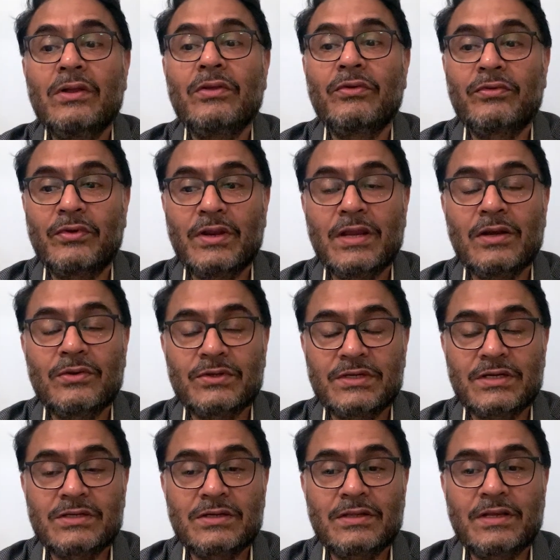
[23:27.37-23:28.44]
3 to
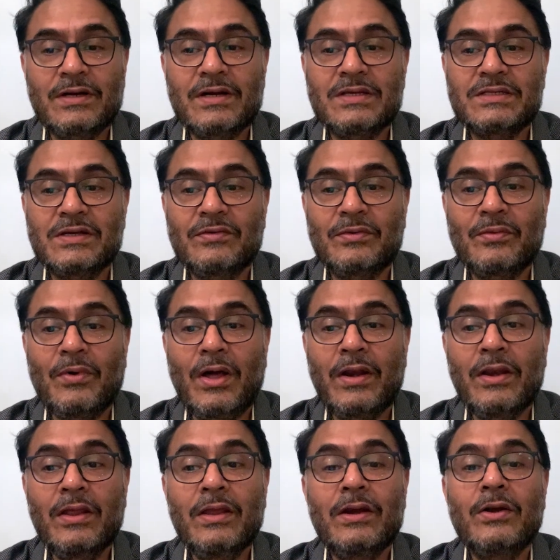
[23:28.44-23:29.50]
Section
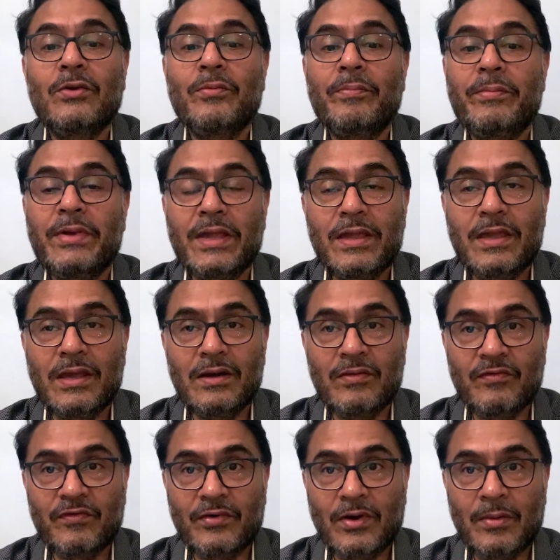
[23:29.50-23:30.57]
37(1) to begin
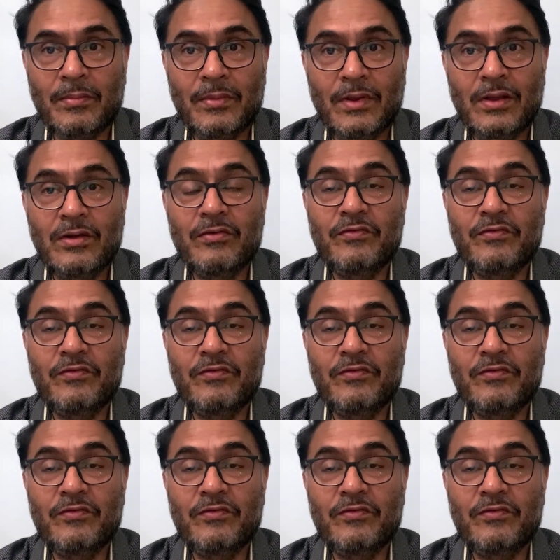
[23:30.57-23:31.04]
from